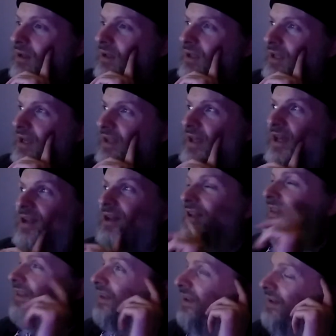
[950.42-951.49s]
Yeah,
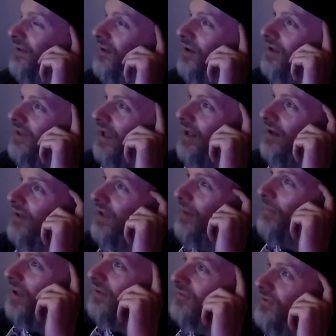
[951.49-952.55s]

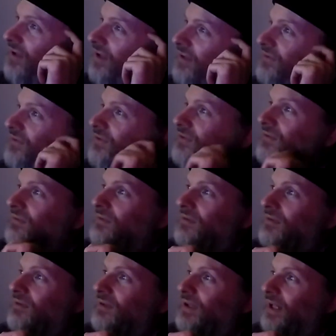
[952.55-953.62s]
that makes sense.
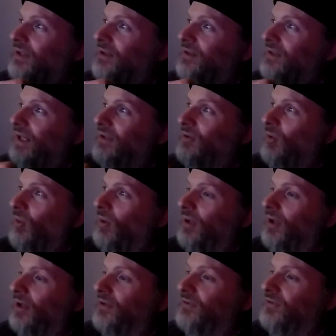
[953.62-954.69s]
Glenn
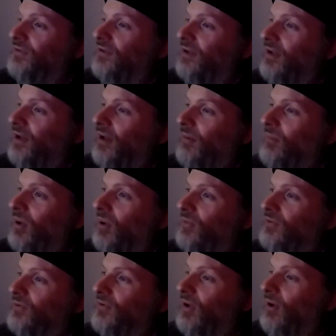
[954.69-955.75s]
Cornick's
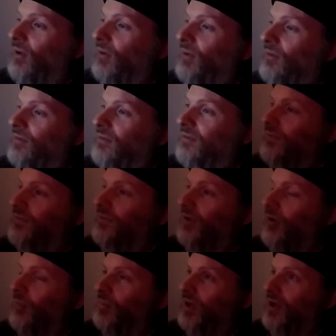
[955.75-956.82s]
post Tull
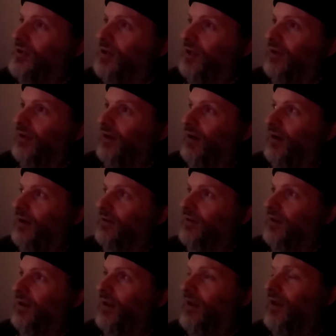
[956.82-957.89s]
project there.
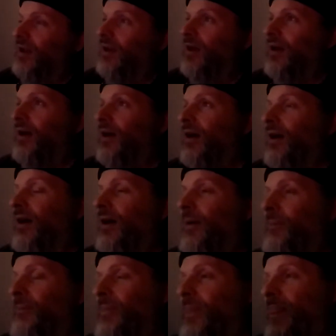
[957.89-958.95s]

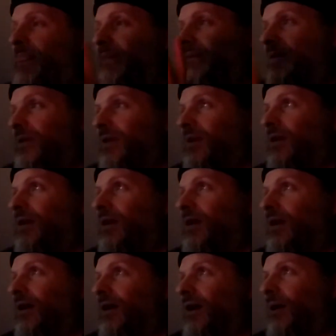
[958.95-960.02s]
Um,
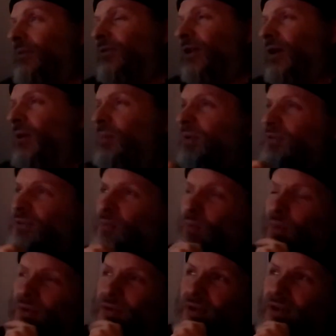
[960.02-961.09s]
I was almost
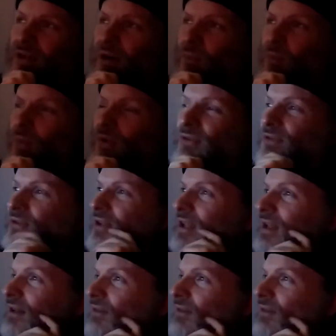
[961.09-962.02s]
wondering, was he